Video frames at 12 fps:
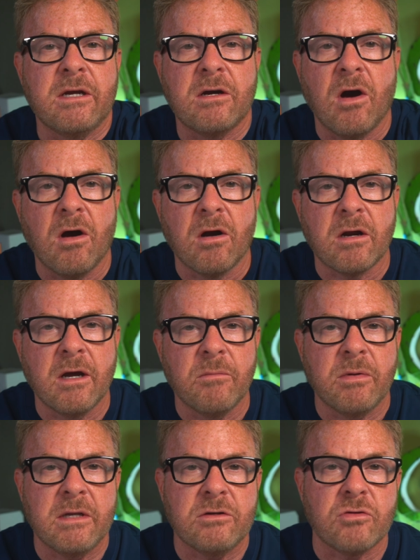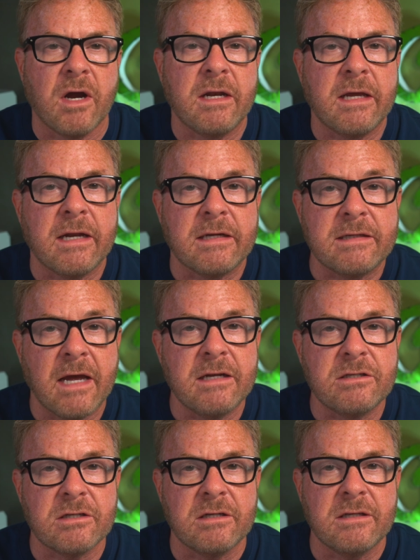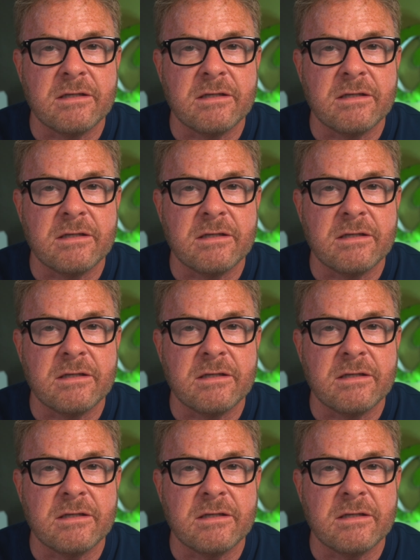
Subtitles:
car company trying to get attention.